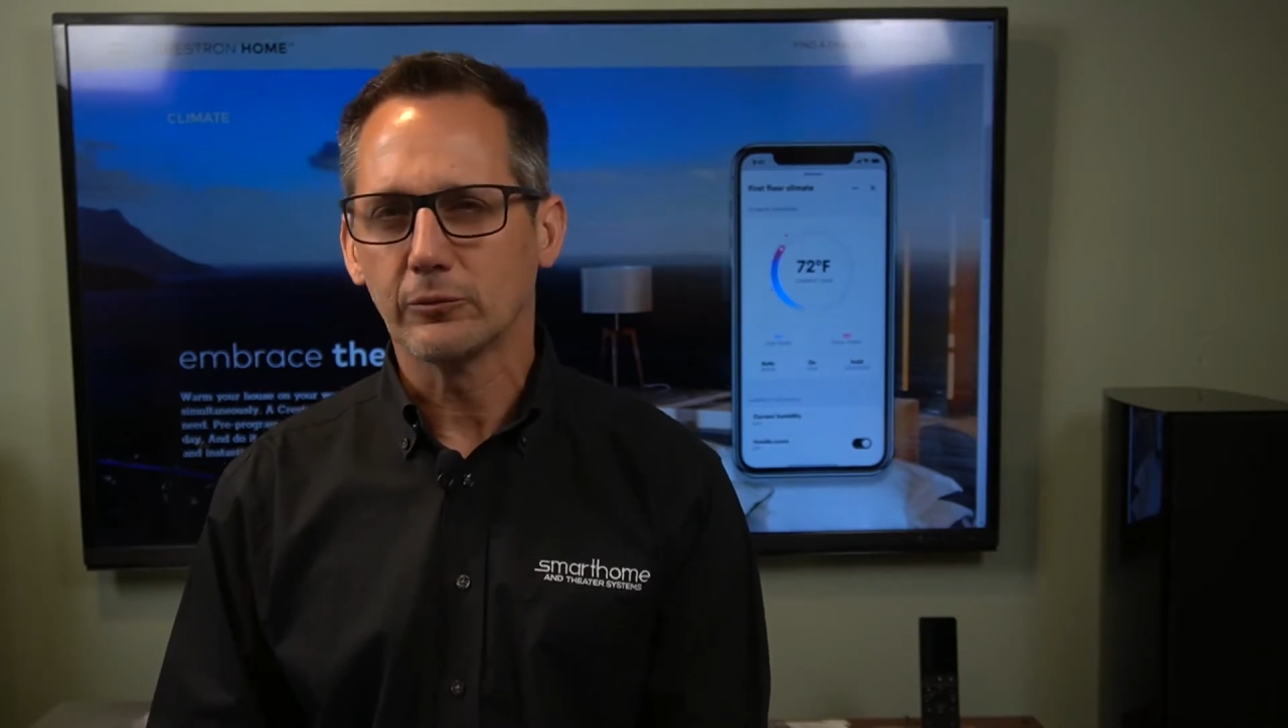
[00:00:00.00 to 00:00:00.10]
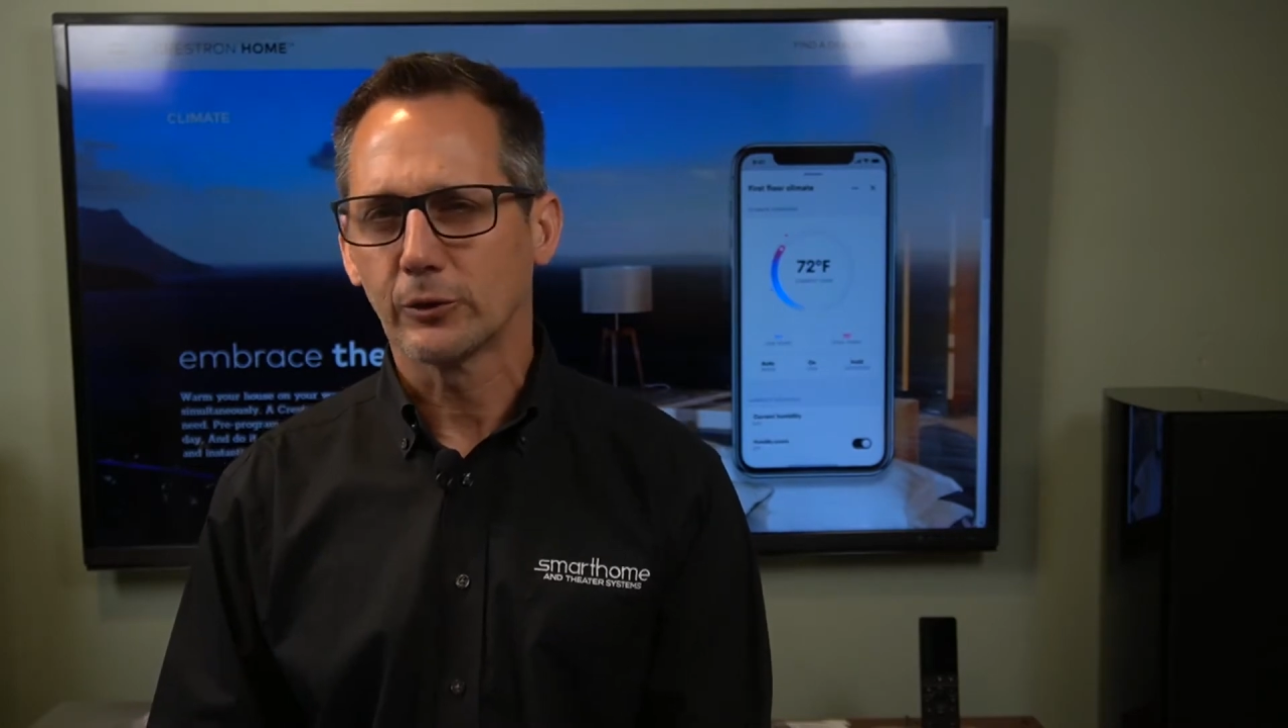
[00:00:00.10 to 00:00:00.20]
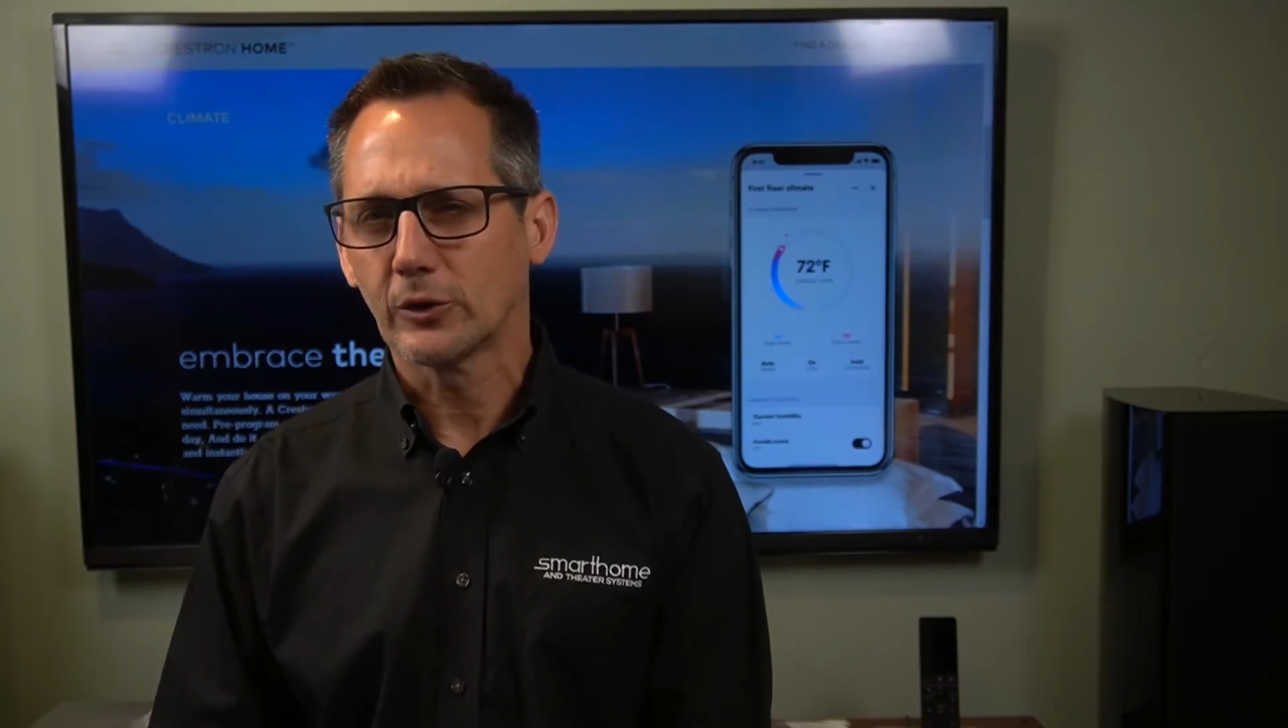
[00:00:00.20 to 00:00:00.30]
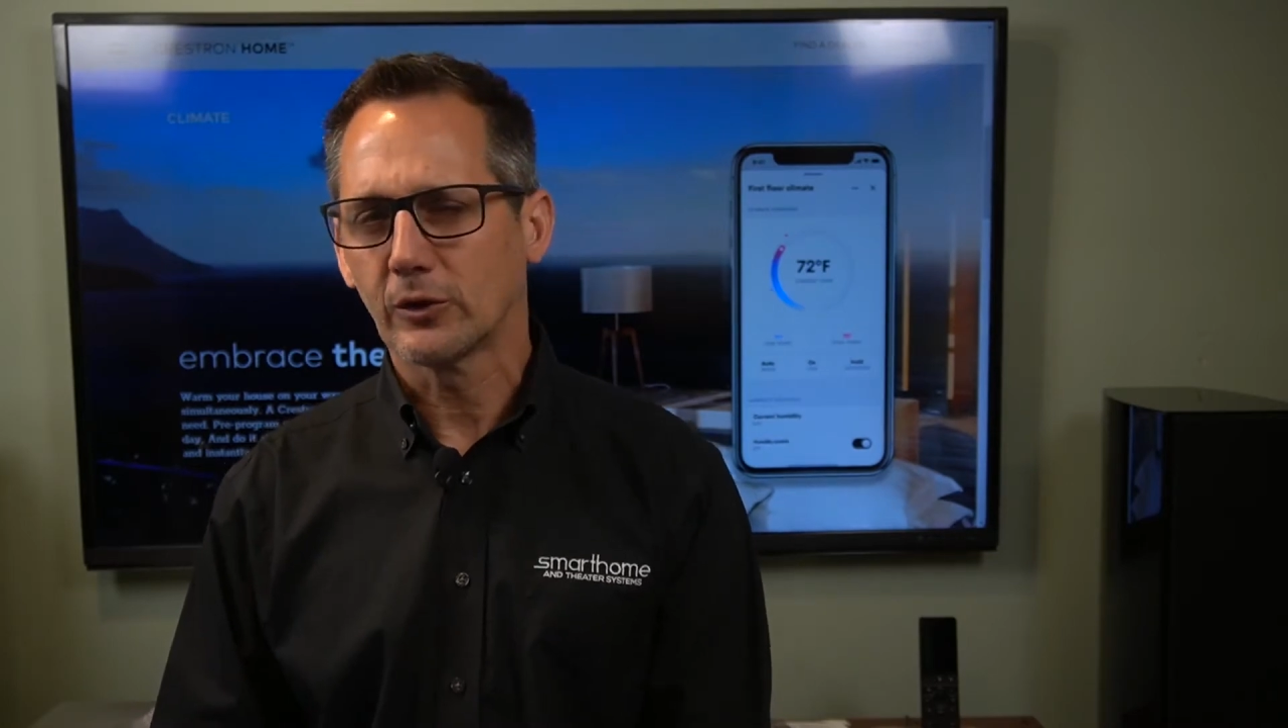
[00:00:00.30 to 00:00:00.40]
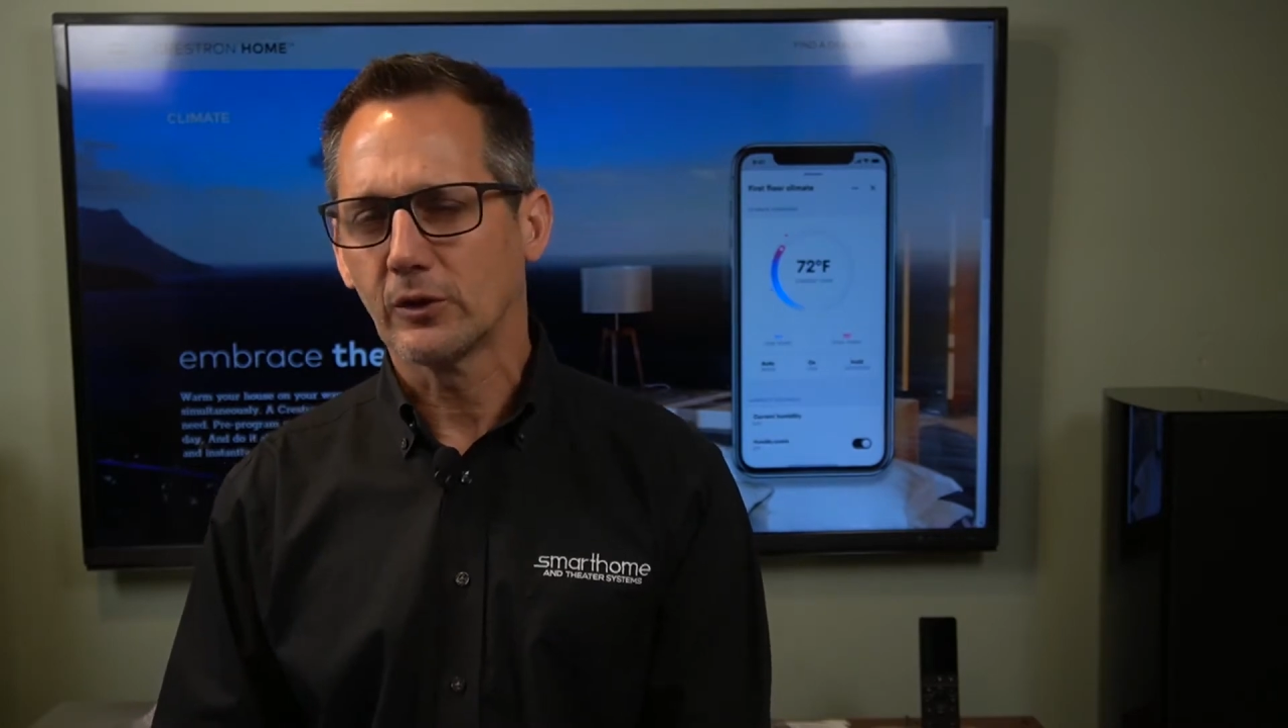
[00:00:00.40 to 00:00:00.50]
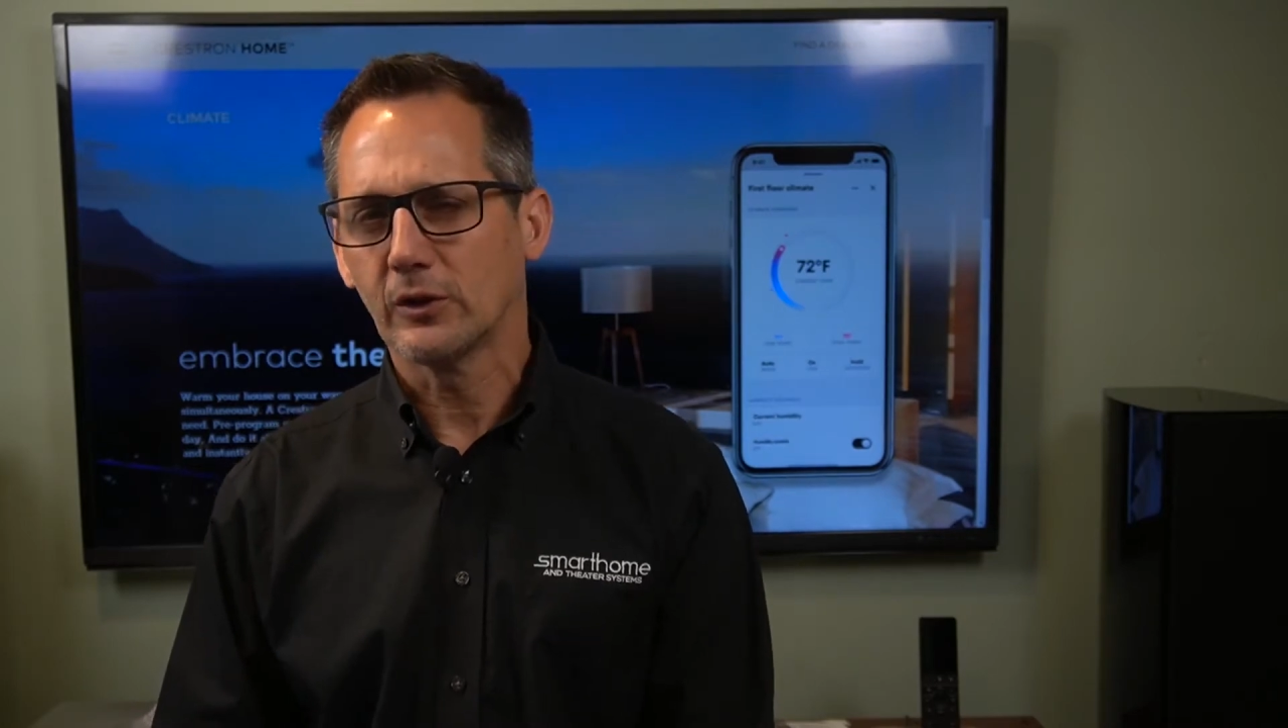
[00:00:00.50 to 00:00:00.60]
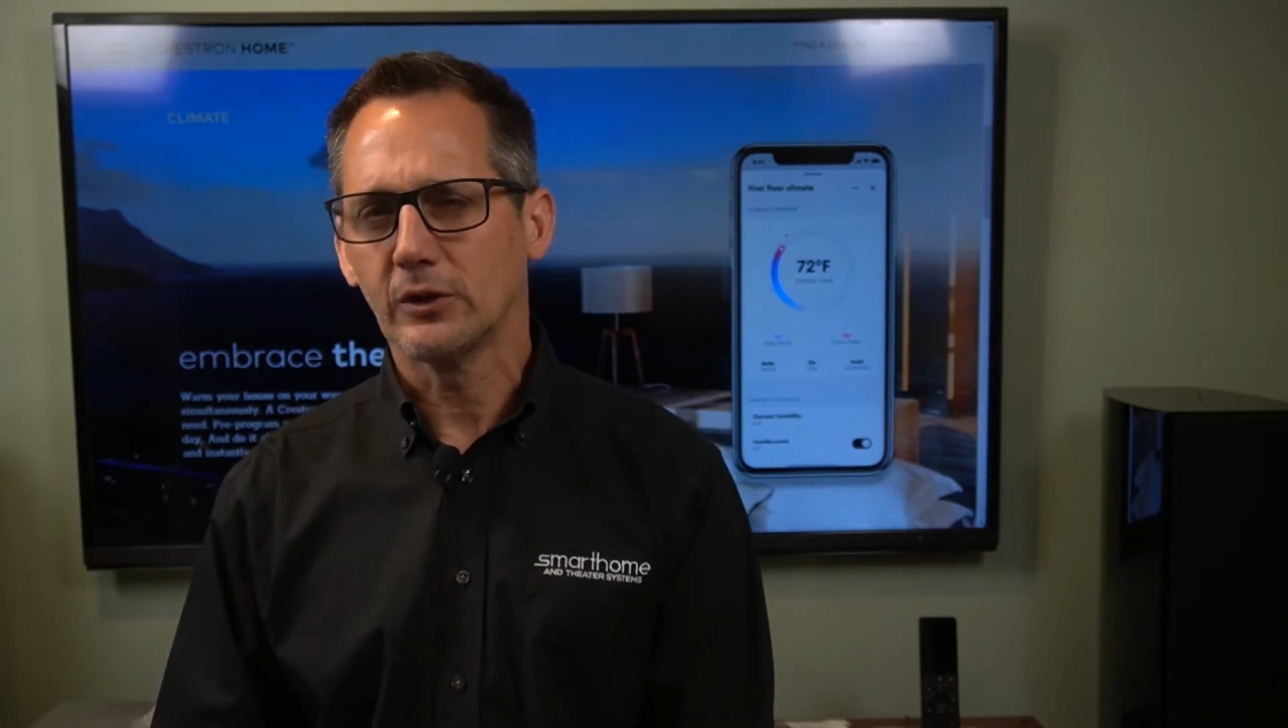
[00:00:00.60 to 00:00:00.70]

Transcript: return,